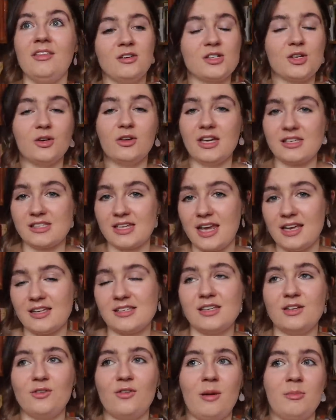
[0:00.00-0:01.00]
The school has an
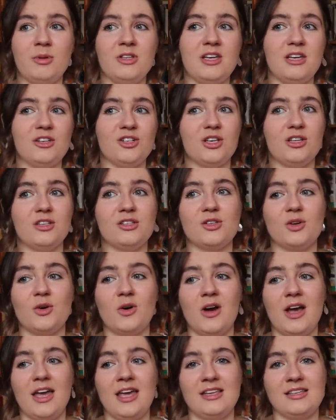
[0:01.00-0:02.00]
excellent reputation,
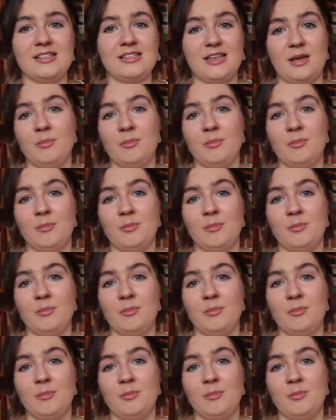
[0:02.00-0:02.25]
so it's